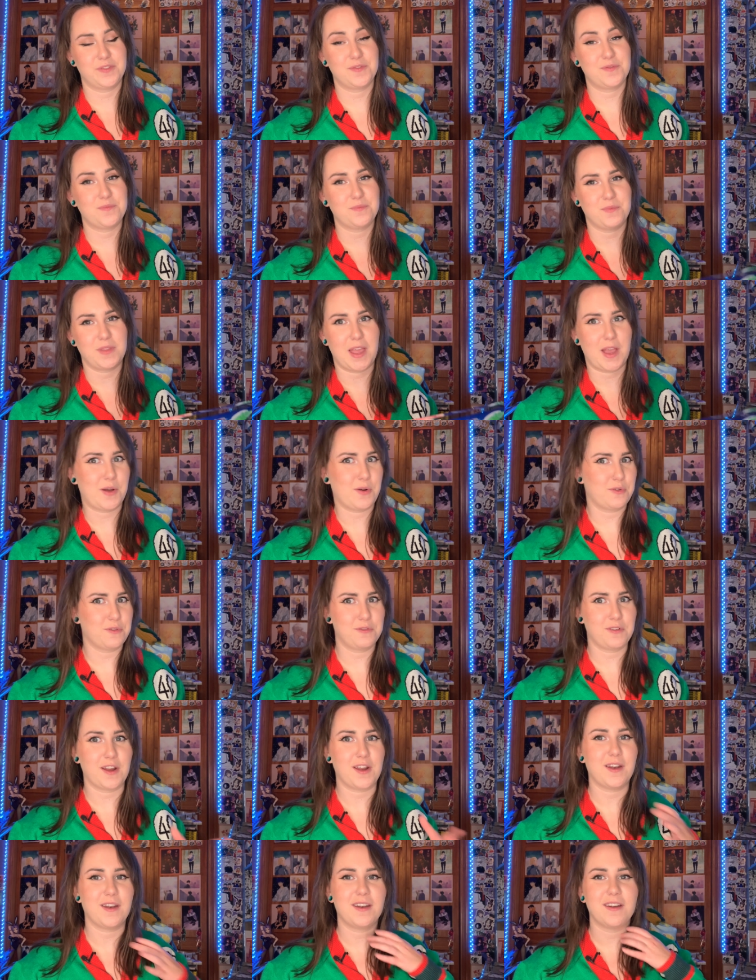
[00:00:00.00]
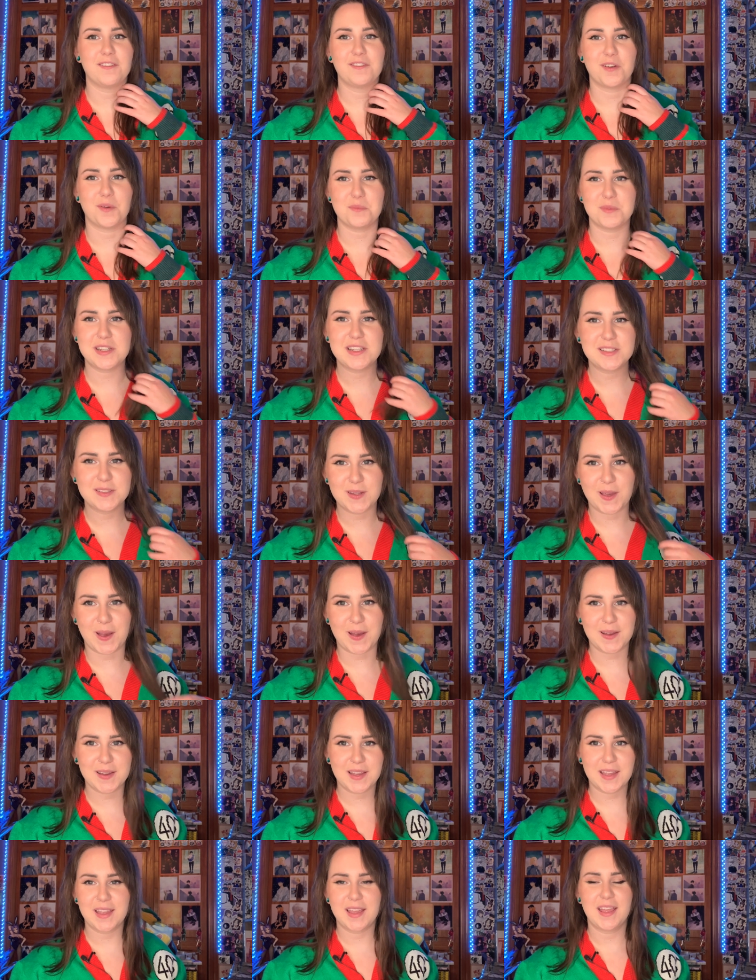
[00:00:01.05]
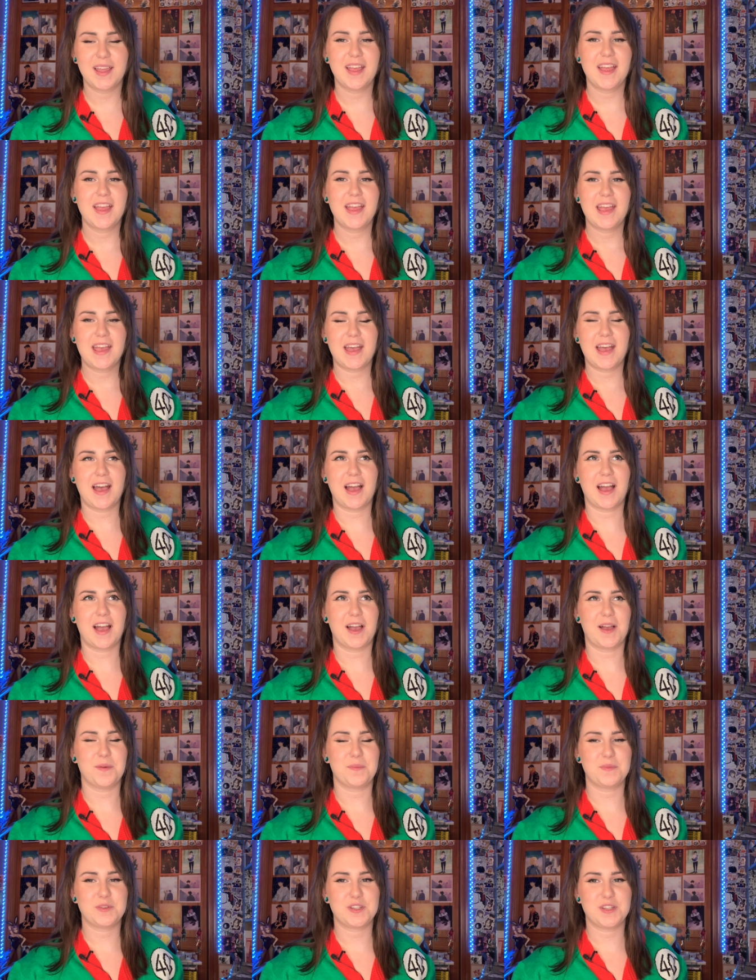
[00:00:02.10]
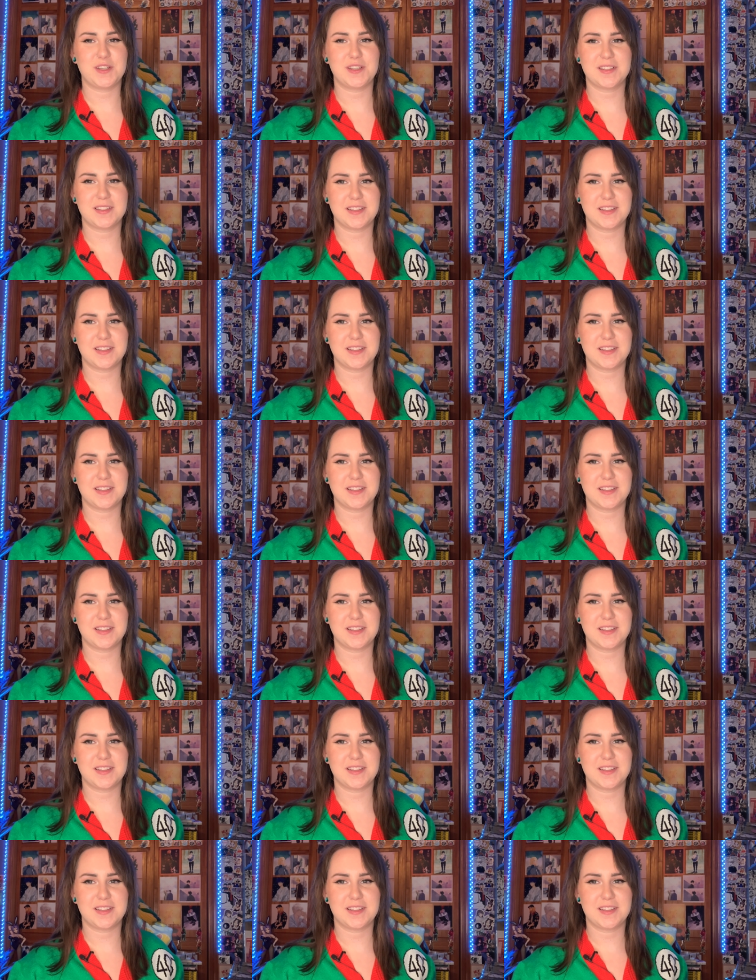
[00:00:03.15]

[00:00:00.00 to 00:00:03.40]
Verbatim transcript: now friend from TikTok. Um, she is